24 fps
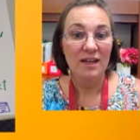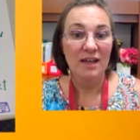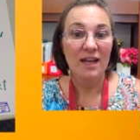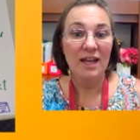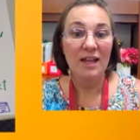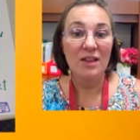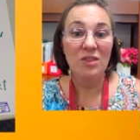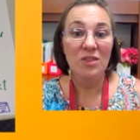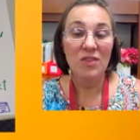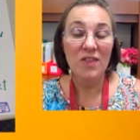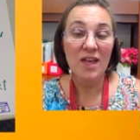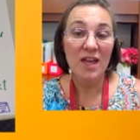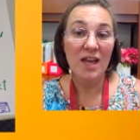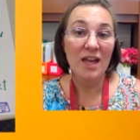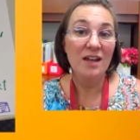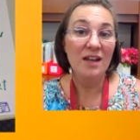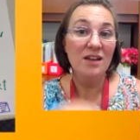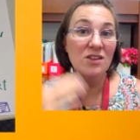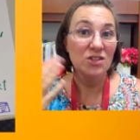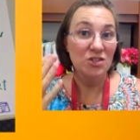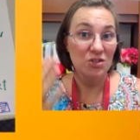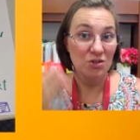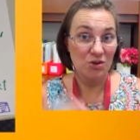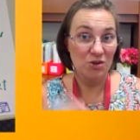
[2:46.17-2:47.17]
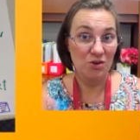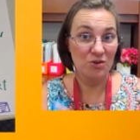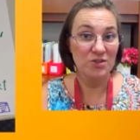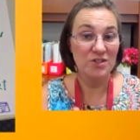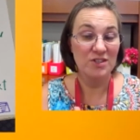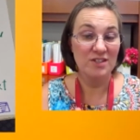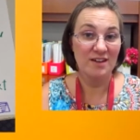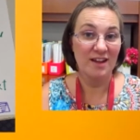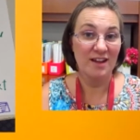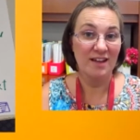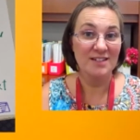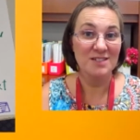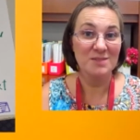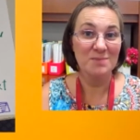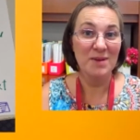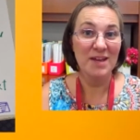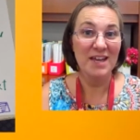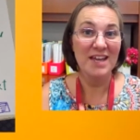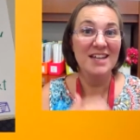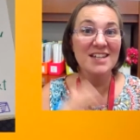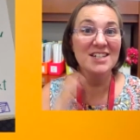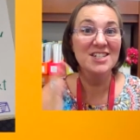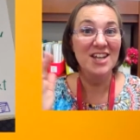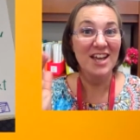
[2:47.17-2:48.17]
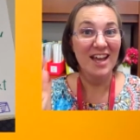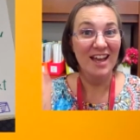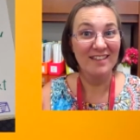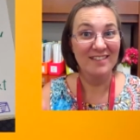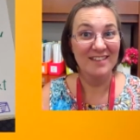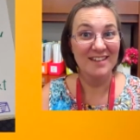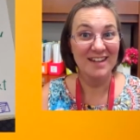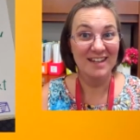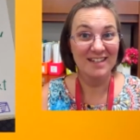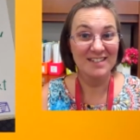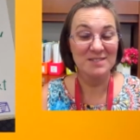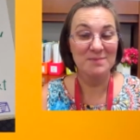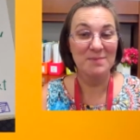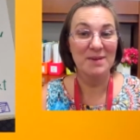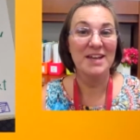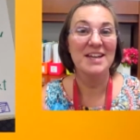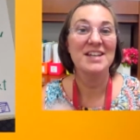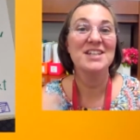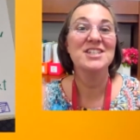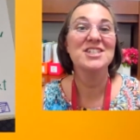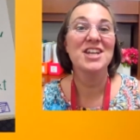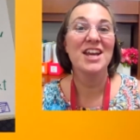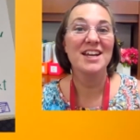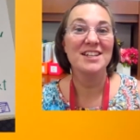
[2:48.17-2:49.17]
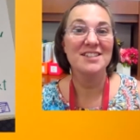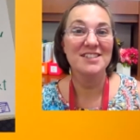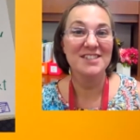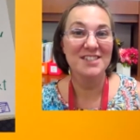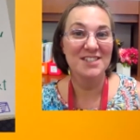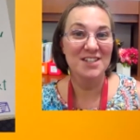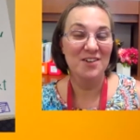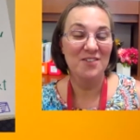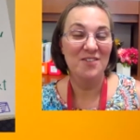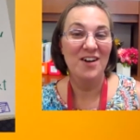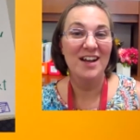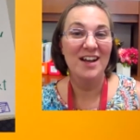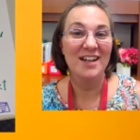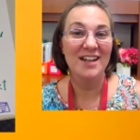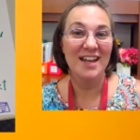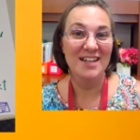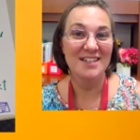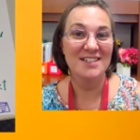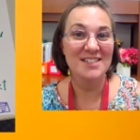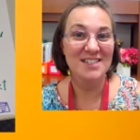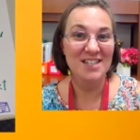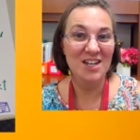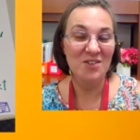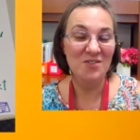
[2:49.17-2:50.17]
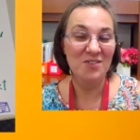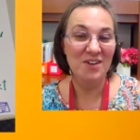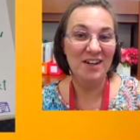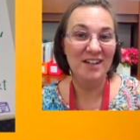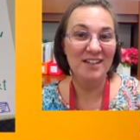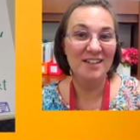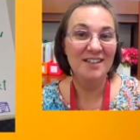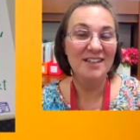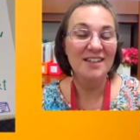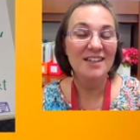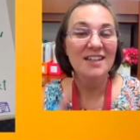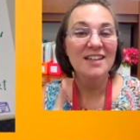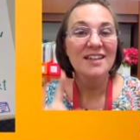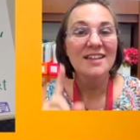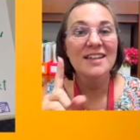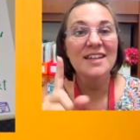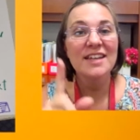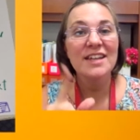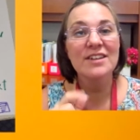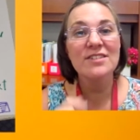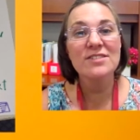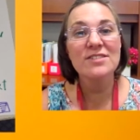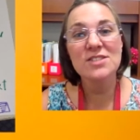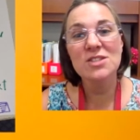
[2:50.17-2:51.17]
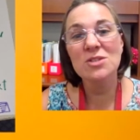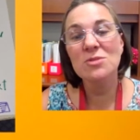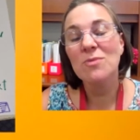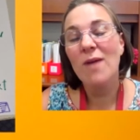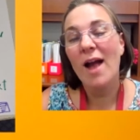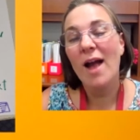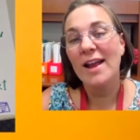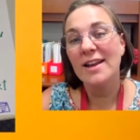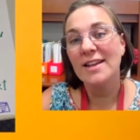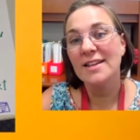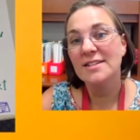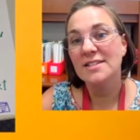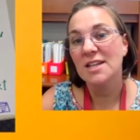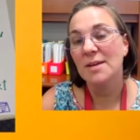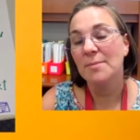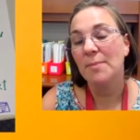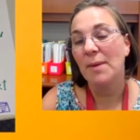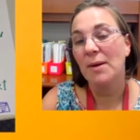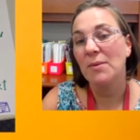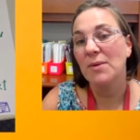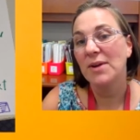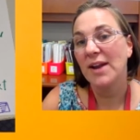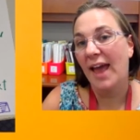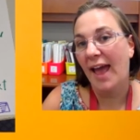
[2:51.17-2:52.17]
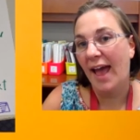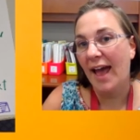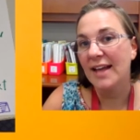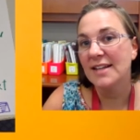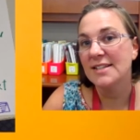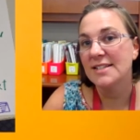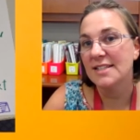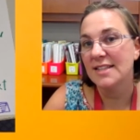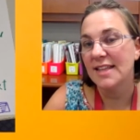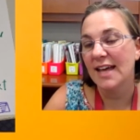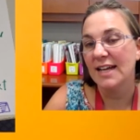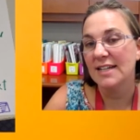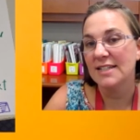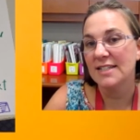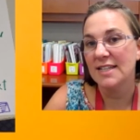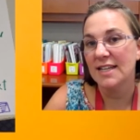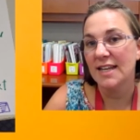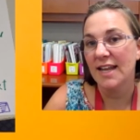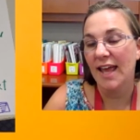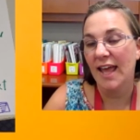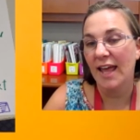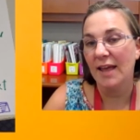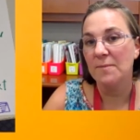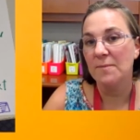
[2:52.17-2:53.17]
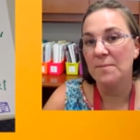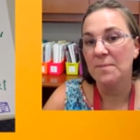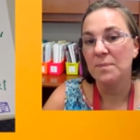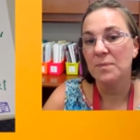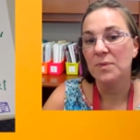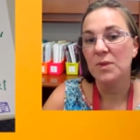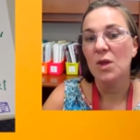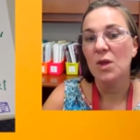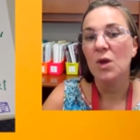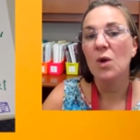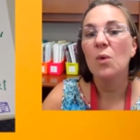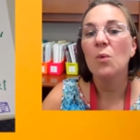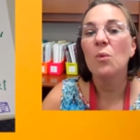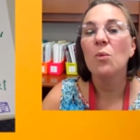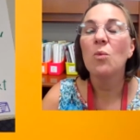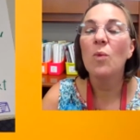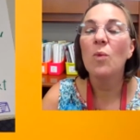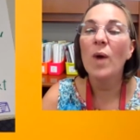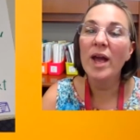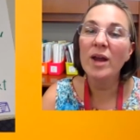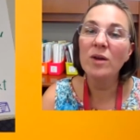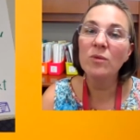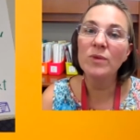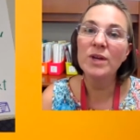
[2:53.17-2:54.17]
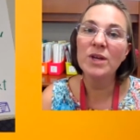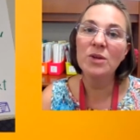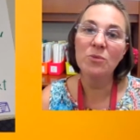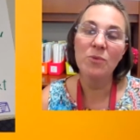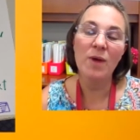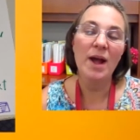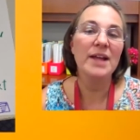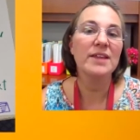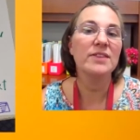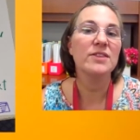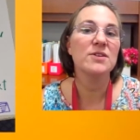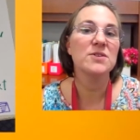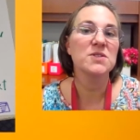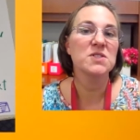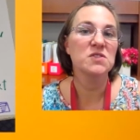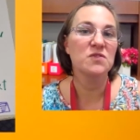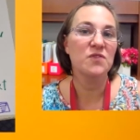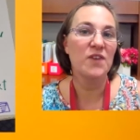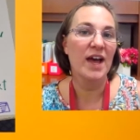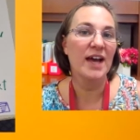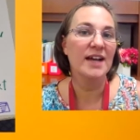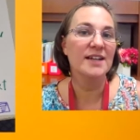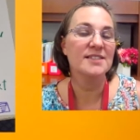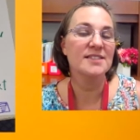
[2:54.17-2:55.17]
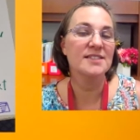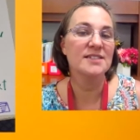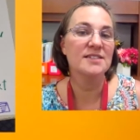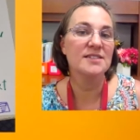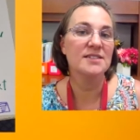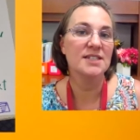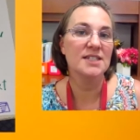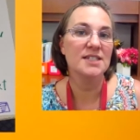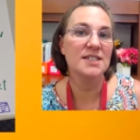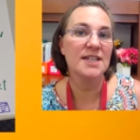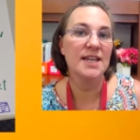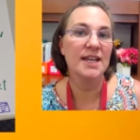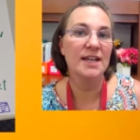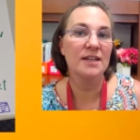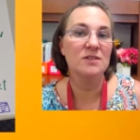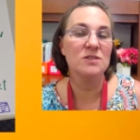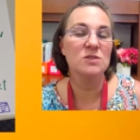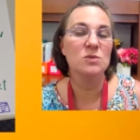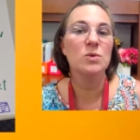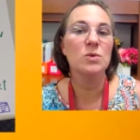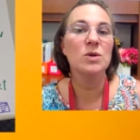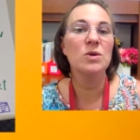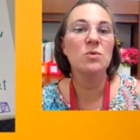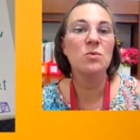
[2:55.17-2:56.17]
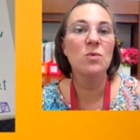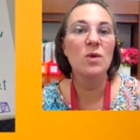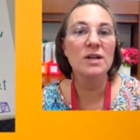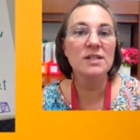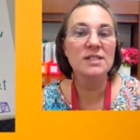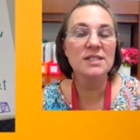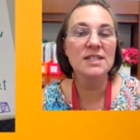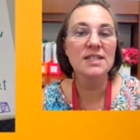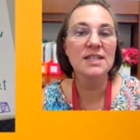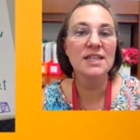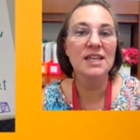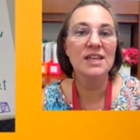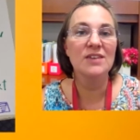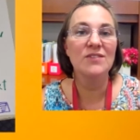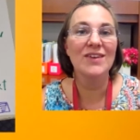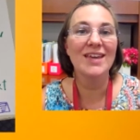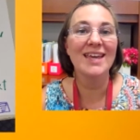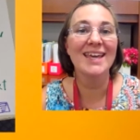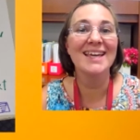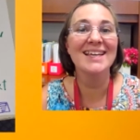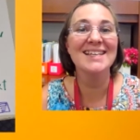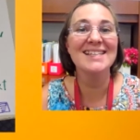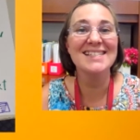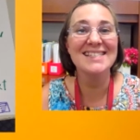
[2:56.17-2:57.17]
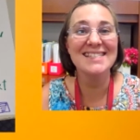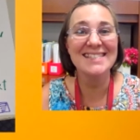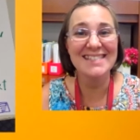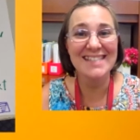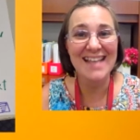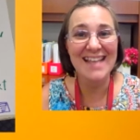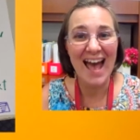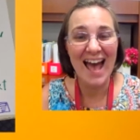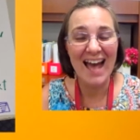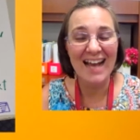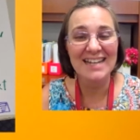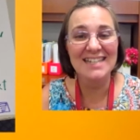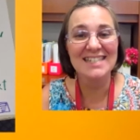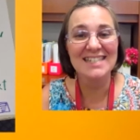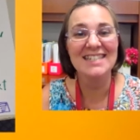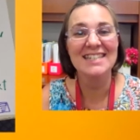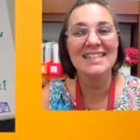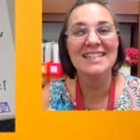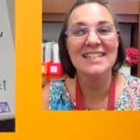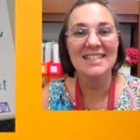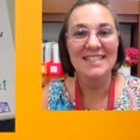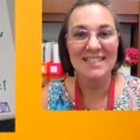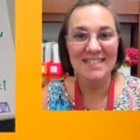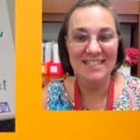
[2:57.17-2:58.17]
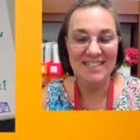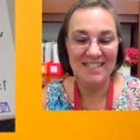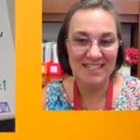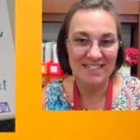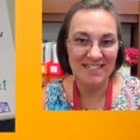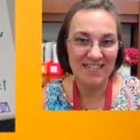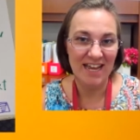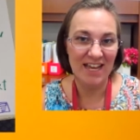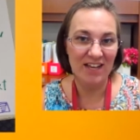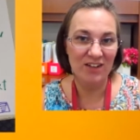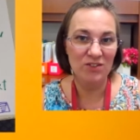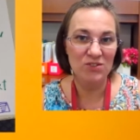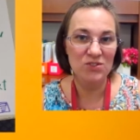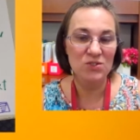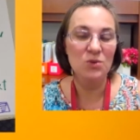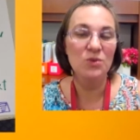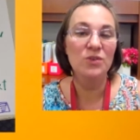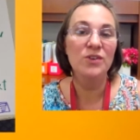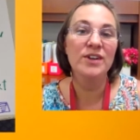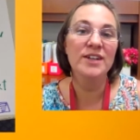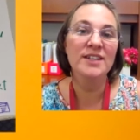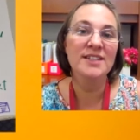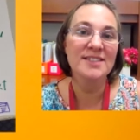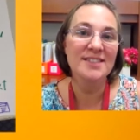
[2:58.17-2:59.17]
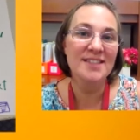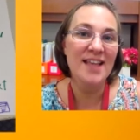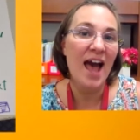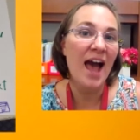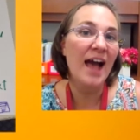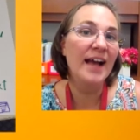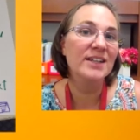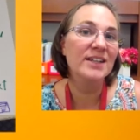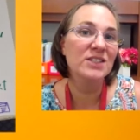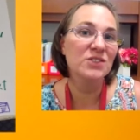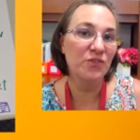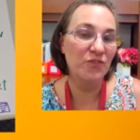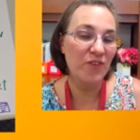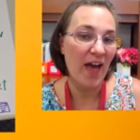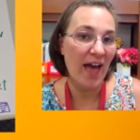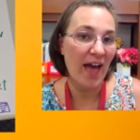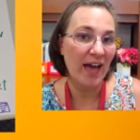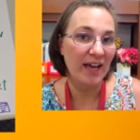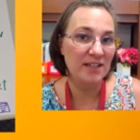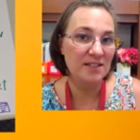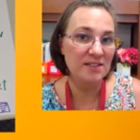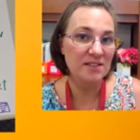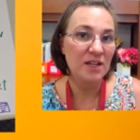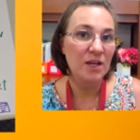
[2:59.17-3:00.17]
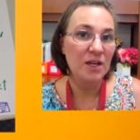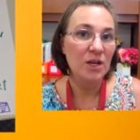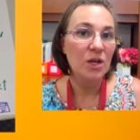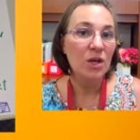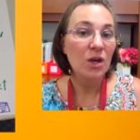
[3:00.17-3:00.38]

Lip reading: And then you go to the next page and the next page and so on and so on. Here's the writing tip I want to add to that today. When we write those facts and details, we want to give exact details or exact facts.